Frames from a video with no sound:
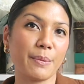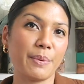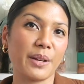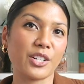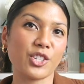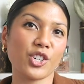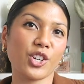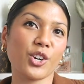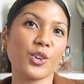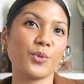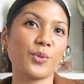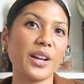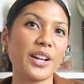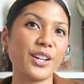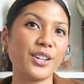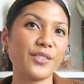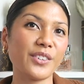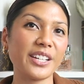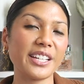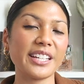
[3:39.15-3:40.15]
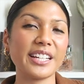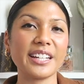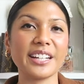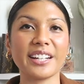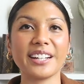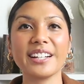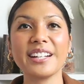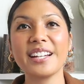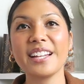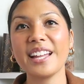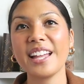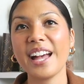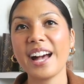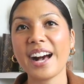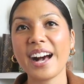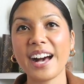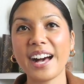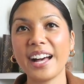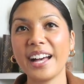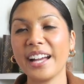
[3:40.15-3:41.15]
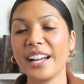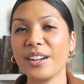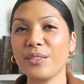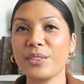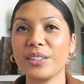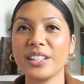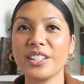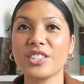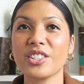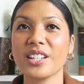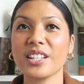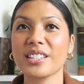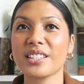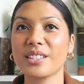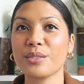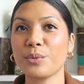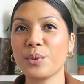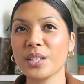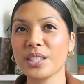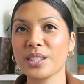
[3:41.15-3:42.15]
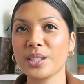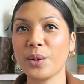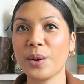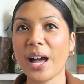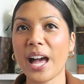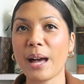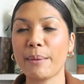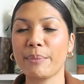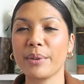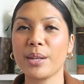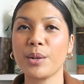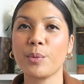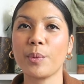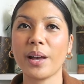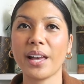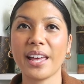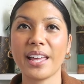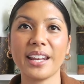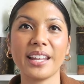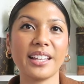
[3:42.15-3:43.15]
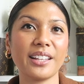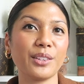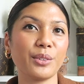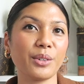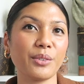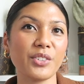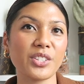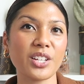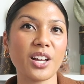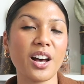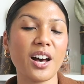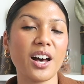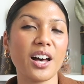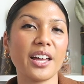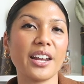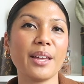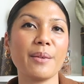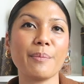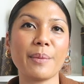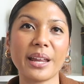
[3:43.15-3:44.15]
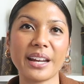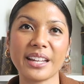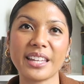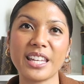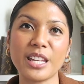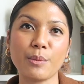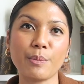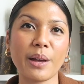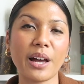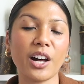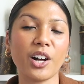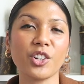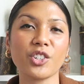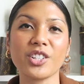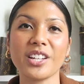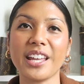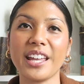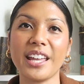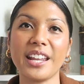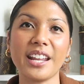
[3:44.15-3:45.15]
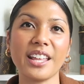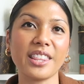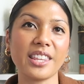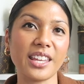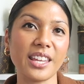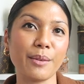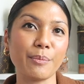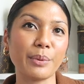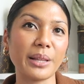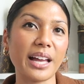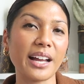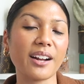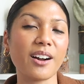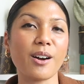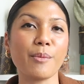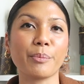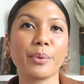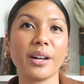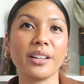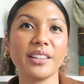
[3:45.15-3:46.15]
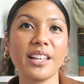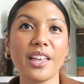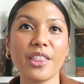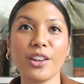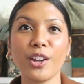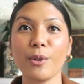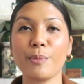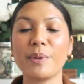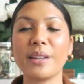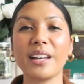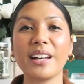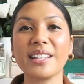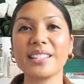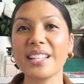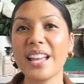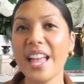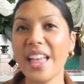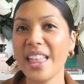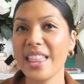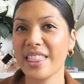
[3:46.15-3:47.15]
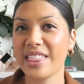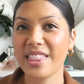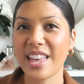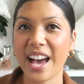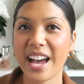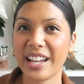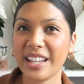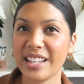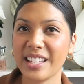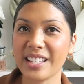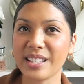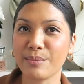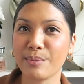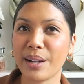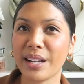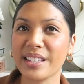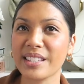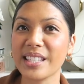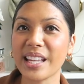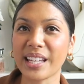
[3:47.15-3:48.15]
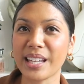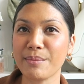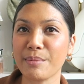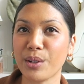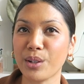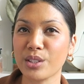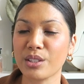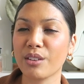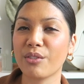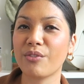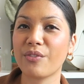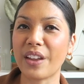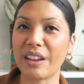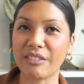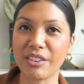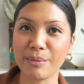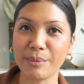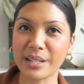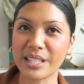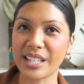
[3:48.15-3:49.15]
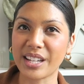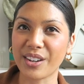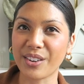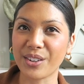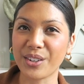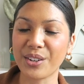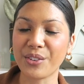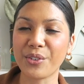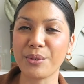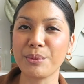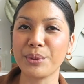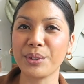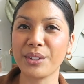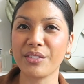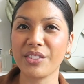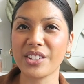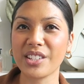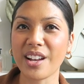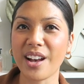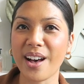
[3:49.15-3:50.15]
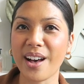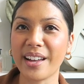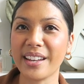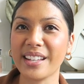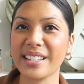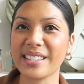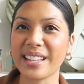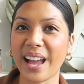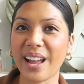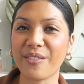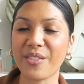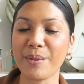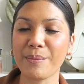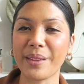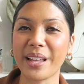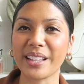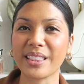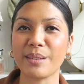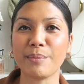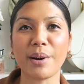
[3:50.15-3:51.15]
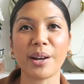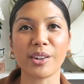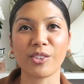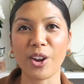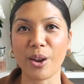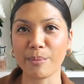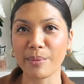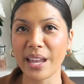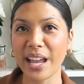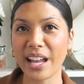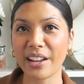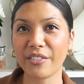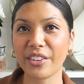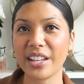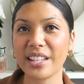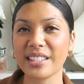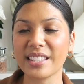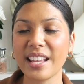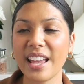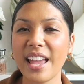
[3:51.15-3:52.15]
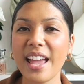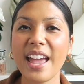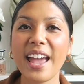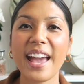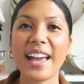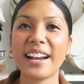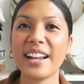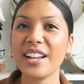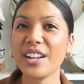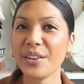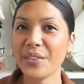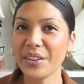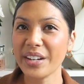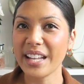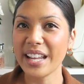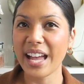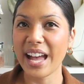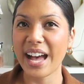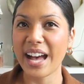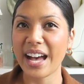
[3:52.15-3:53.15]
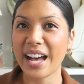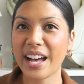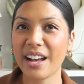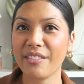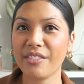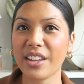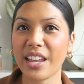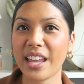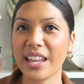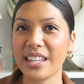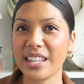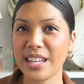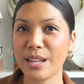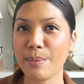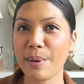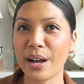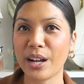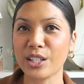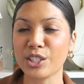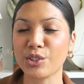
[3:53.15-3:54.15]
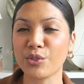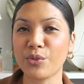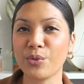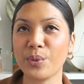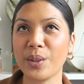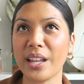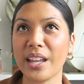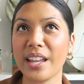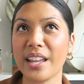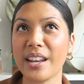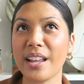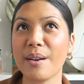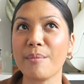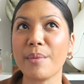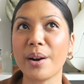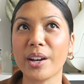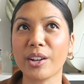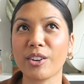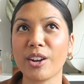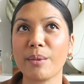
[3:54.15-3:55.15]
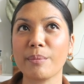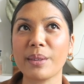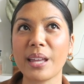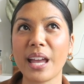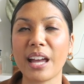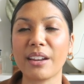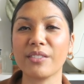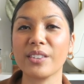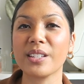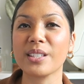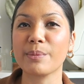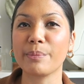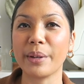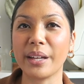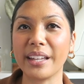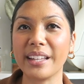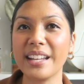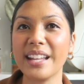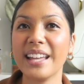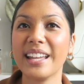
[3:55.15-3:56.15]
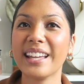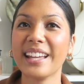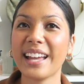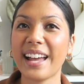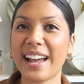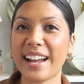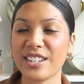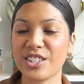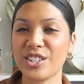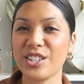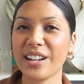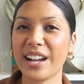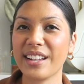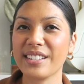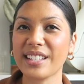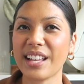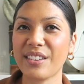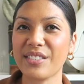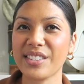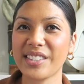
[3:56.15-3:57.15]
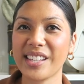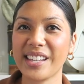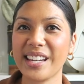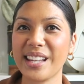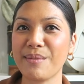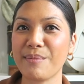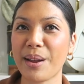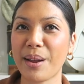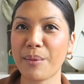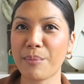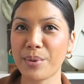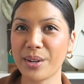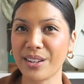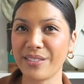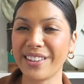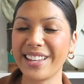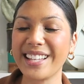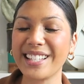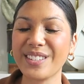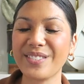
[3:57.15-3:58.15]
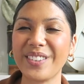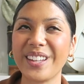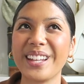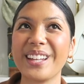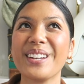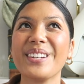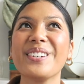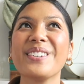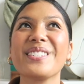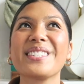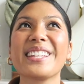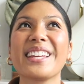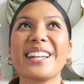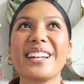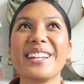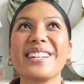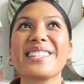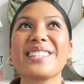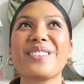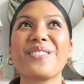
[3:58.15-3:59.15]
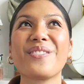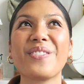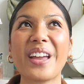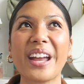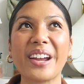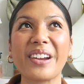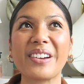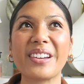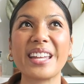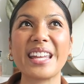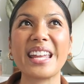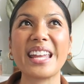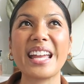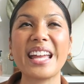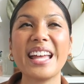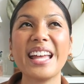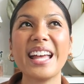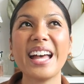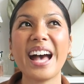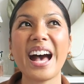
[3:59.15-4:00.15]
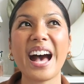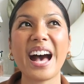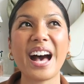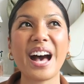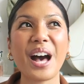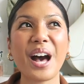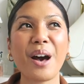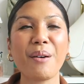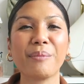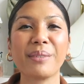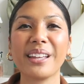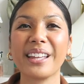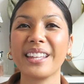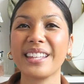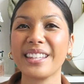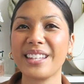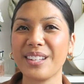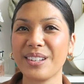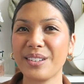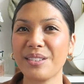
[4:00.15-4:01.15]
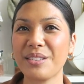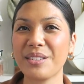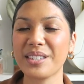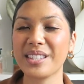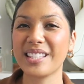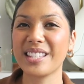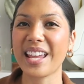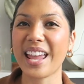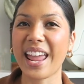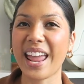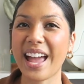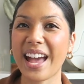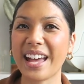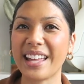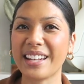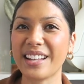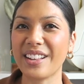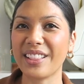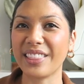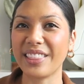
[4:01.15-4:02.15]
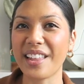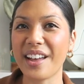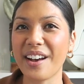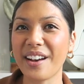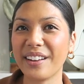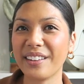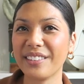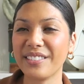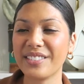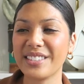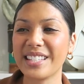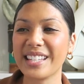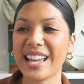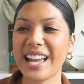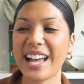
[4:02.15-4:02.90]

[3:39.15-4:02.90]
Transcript: a picture right over here. I really just was so happy when Louis Vuitton made a key pouch in the black Empreinte Leather because that is my second most favorite material from Louis Vuitton aside from like the monogram canvas. And I already have a key pouch in monogram canvas, but as you guys have seen in my previous videos, it is very um, used and loved